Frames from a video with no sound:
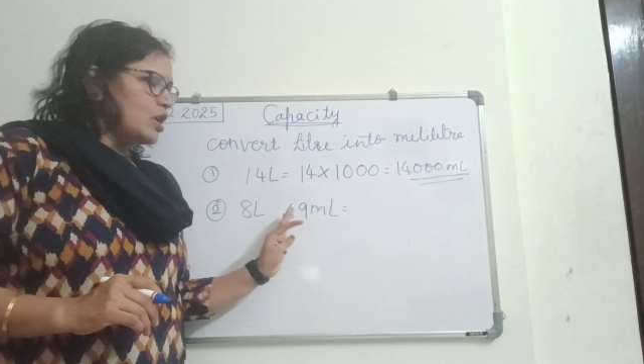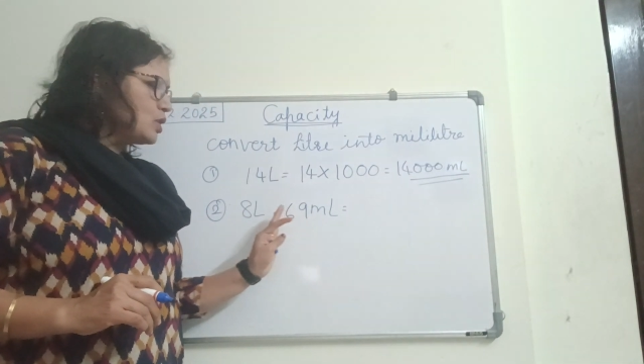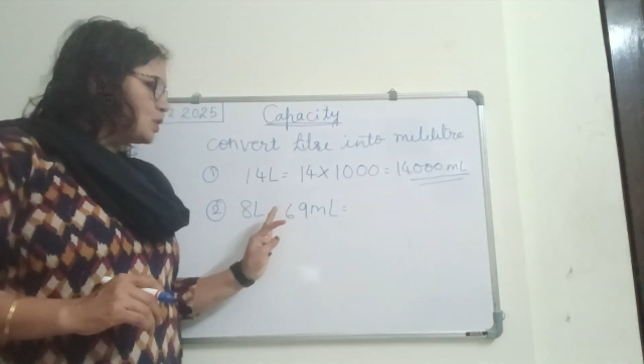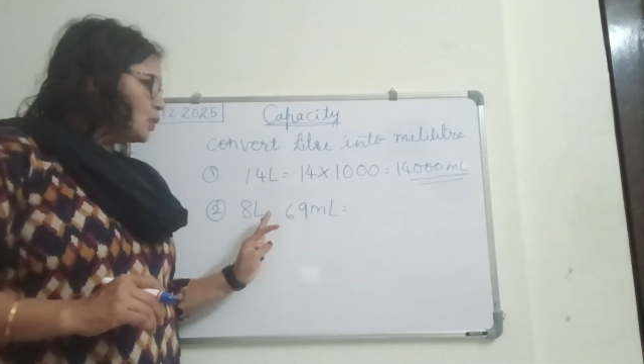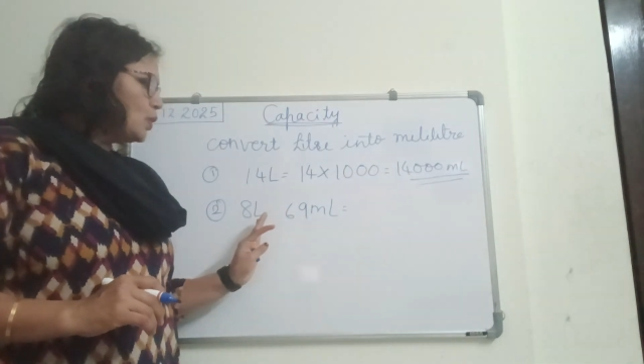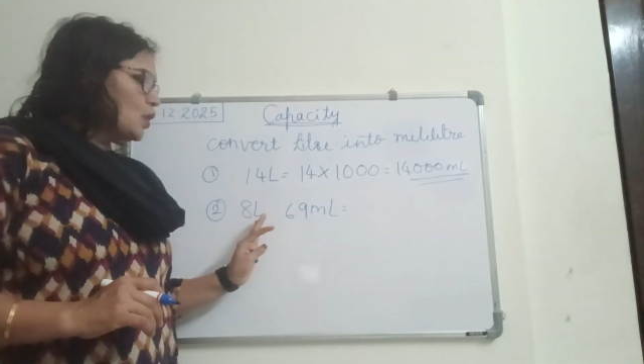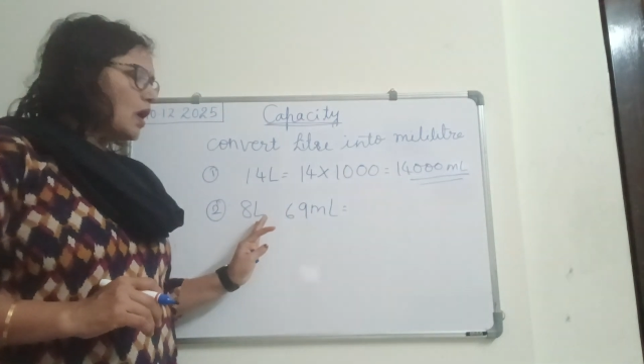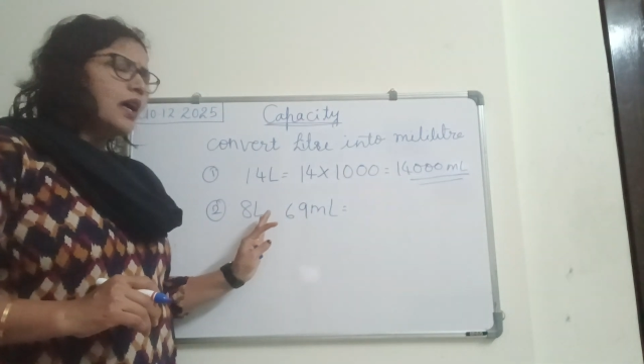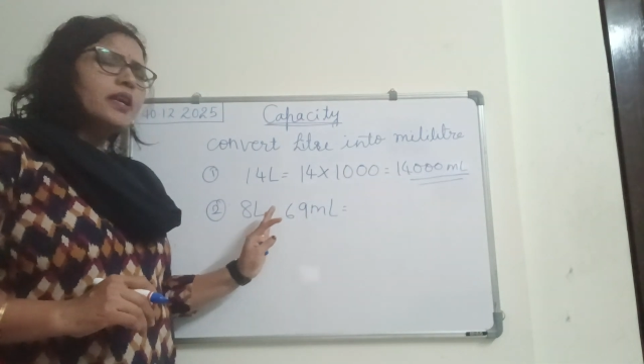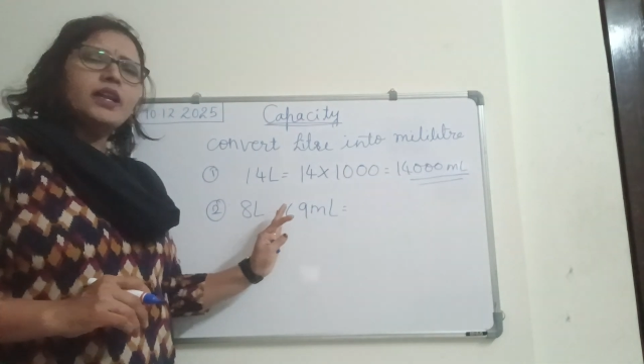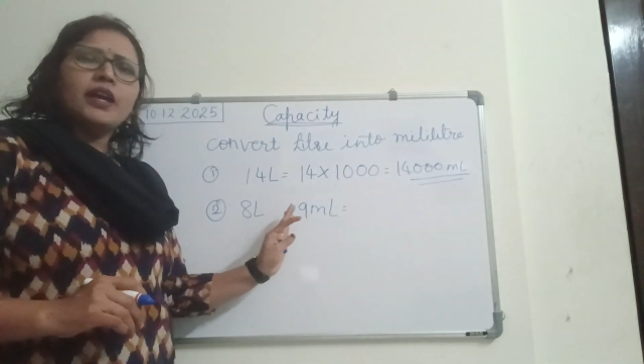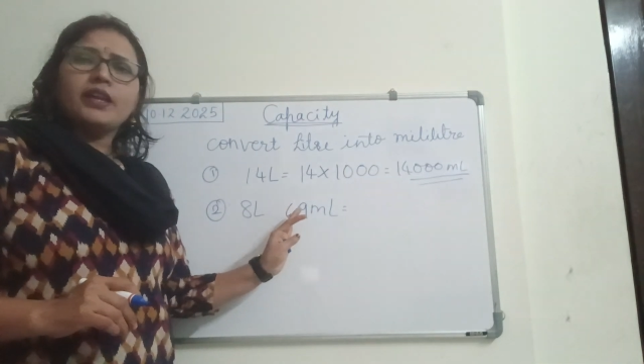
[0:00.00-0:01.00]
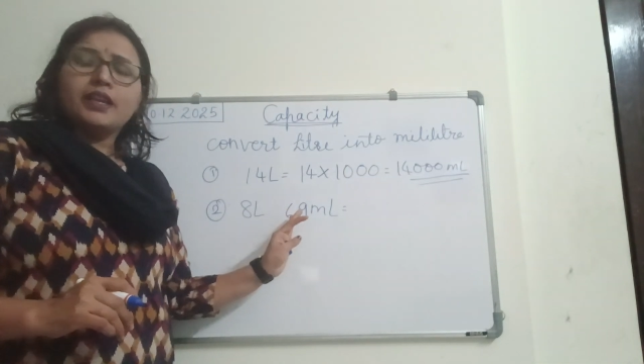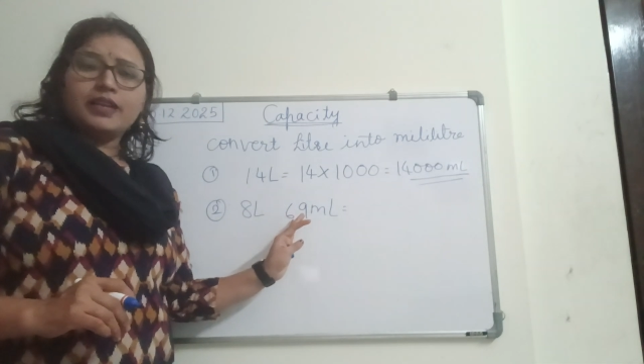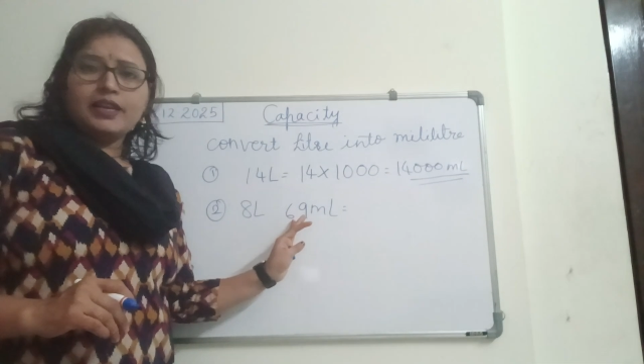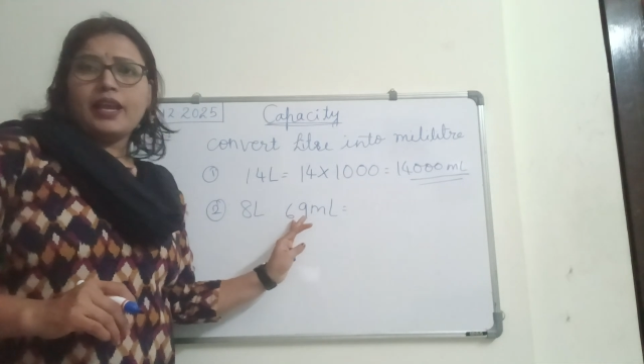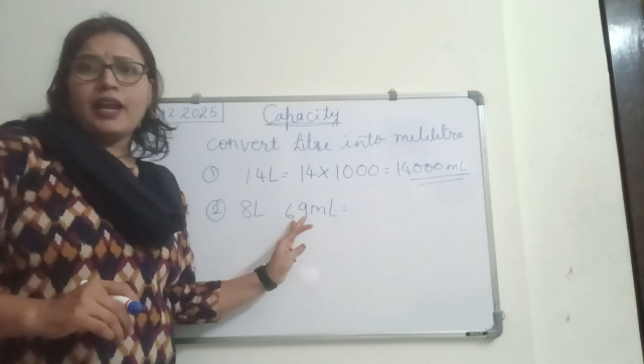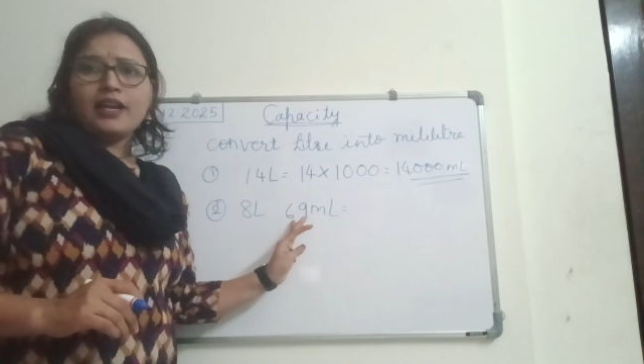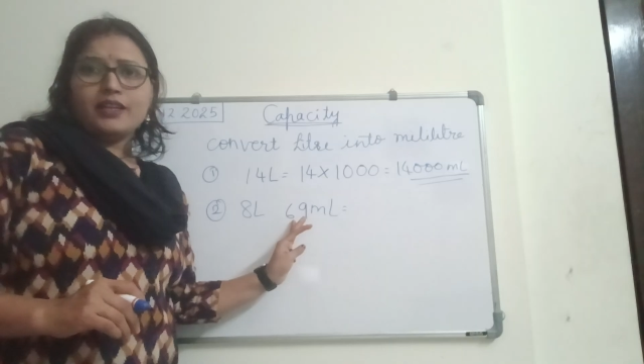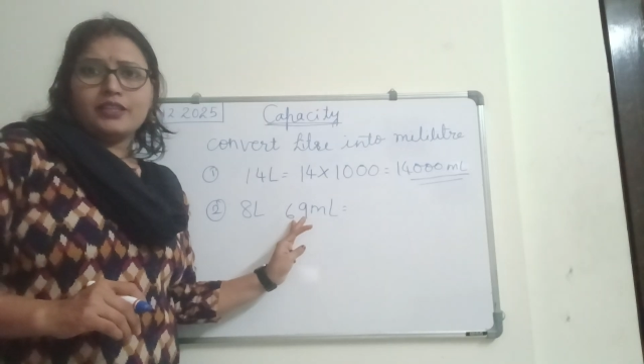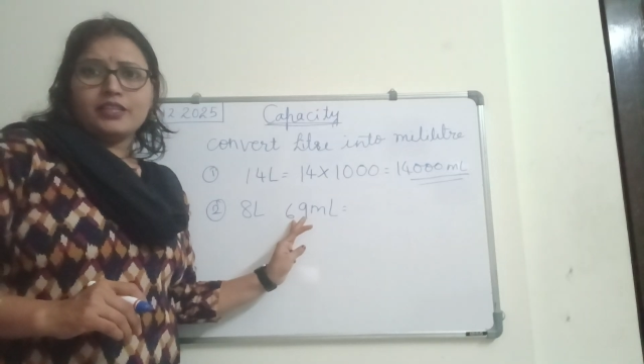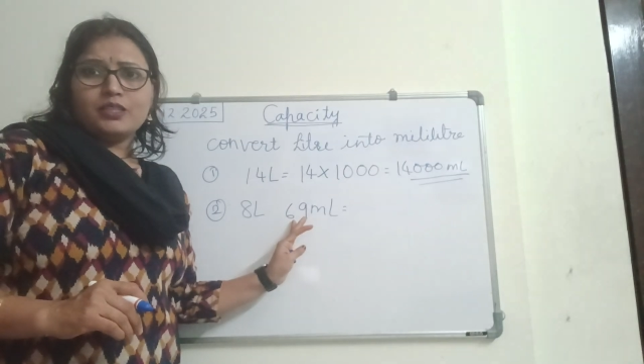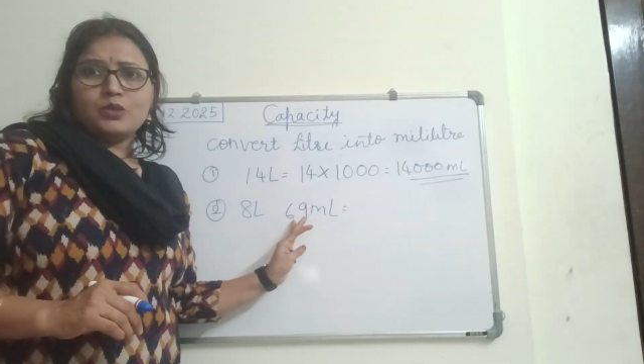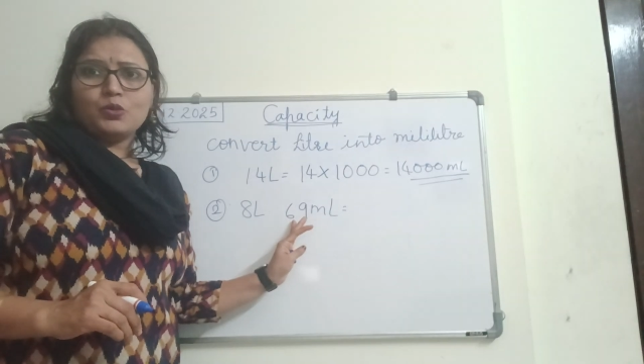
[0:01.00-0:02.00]
So you can't directly add
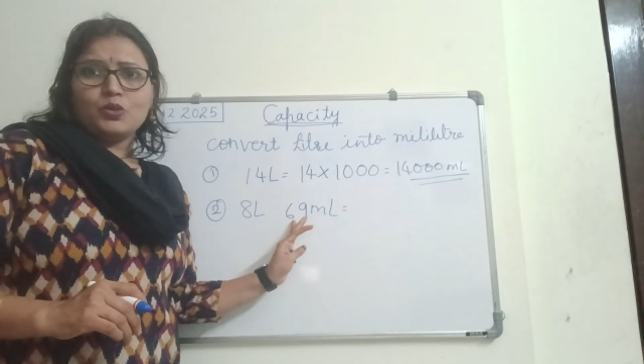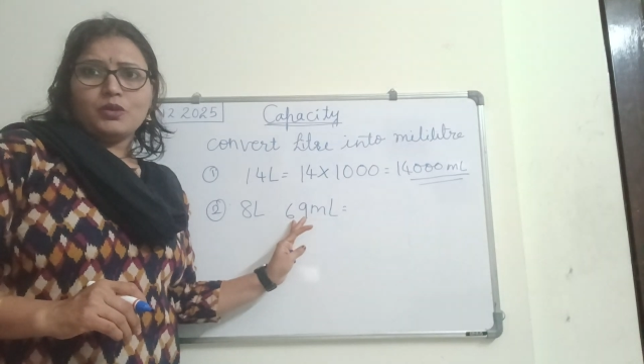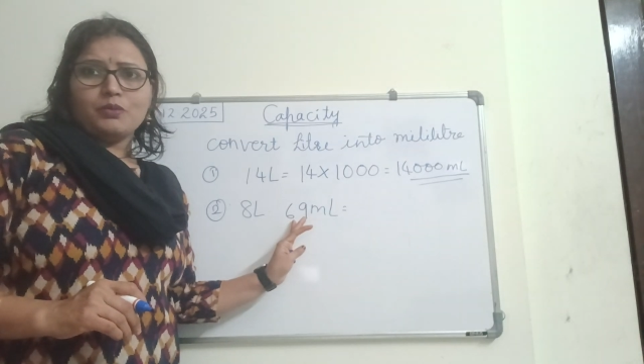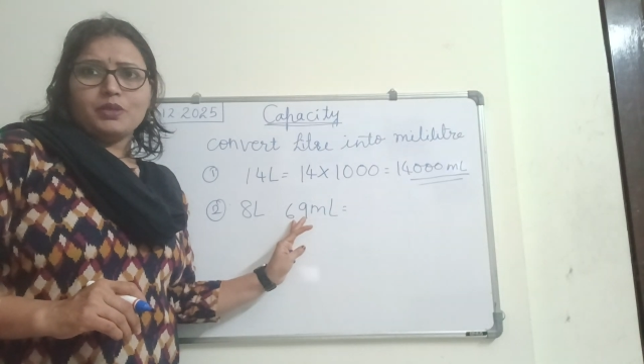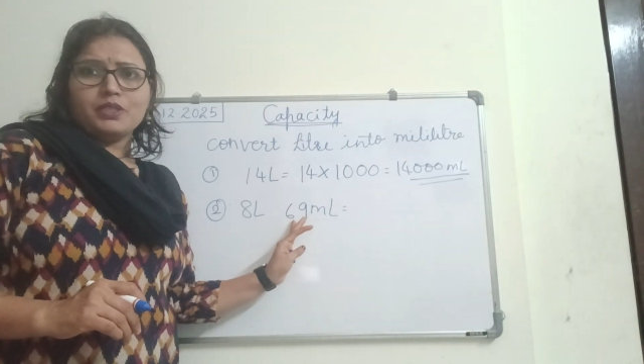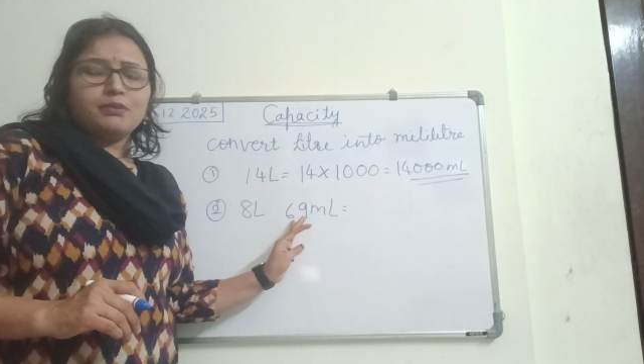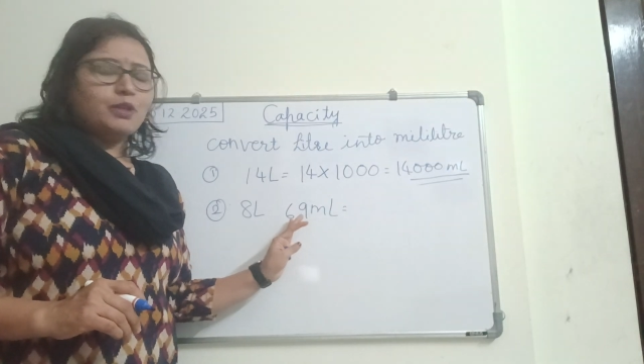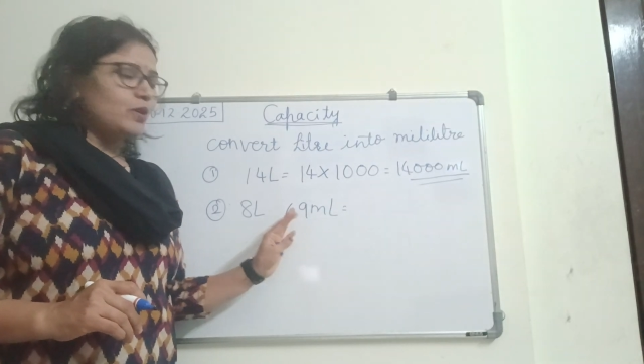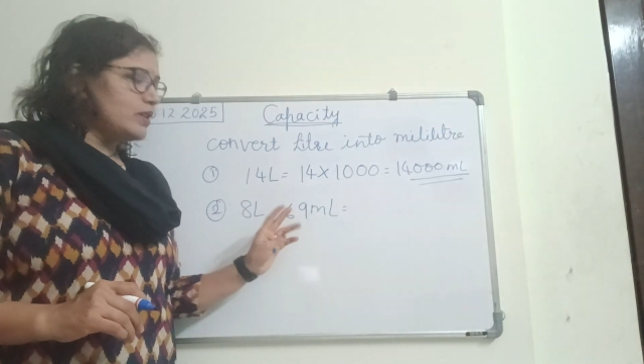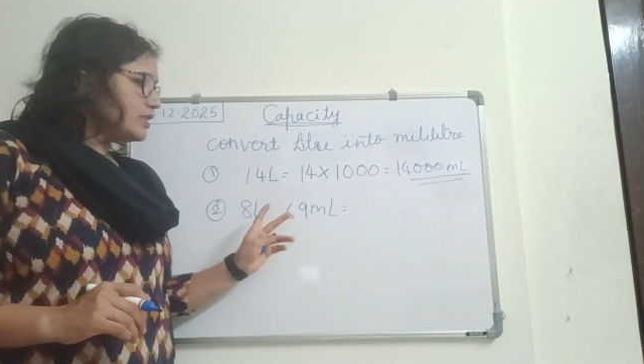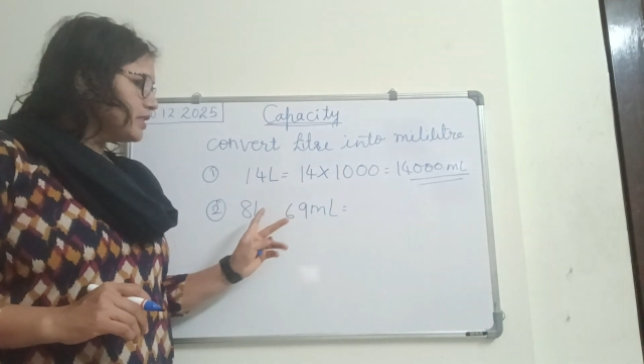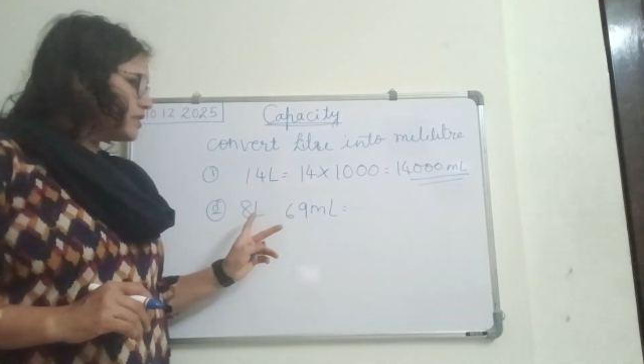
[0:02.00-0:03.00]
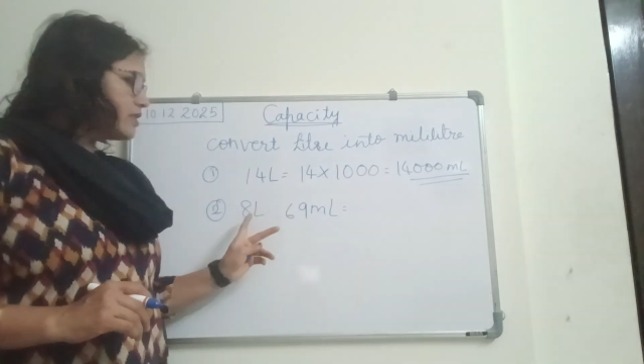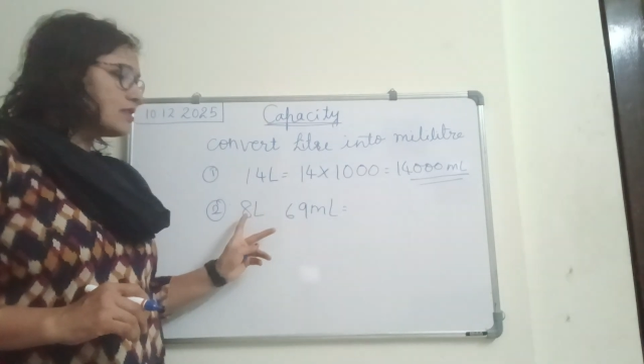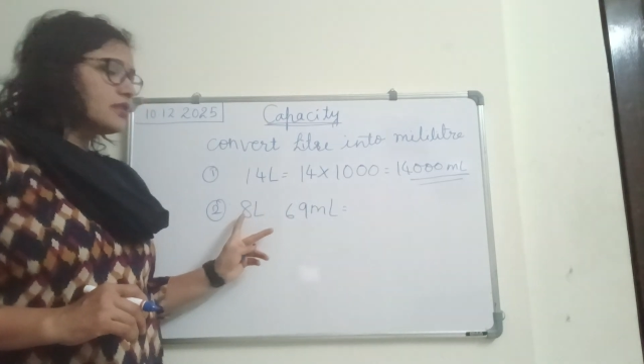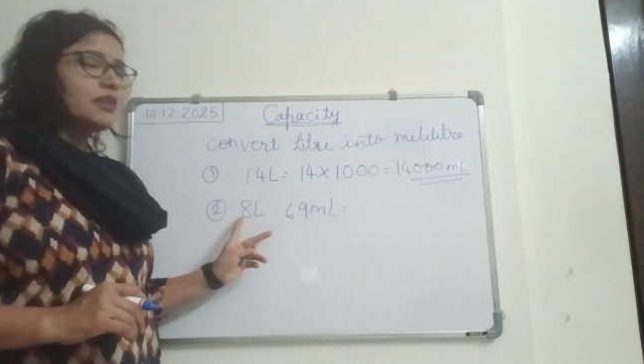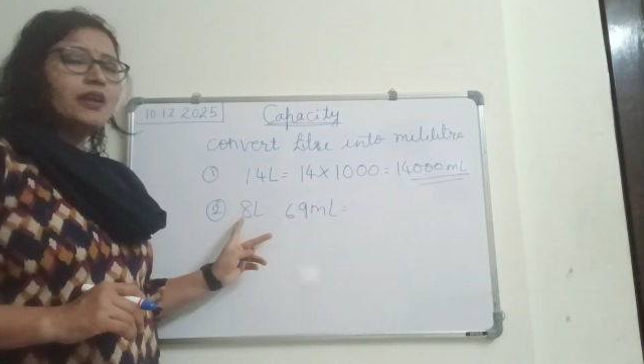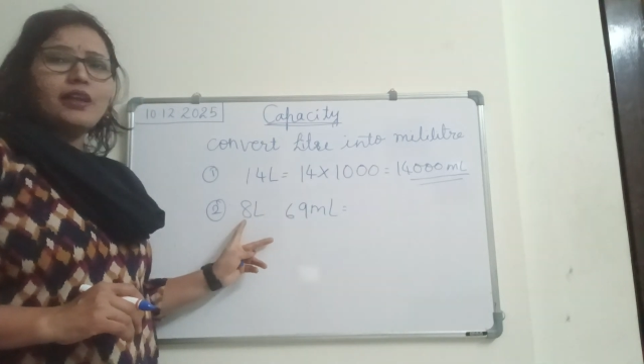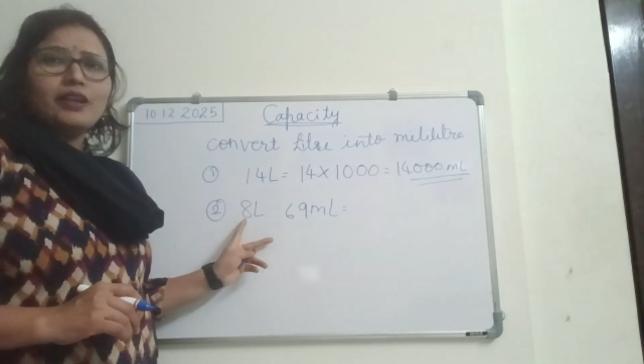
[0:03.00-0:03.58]
these two numbers because this is the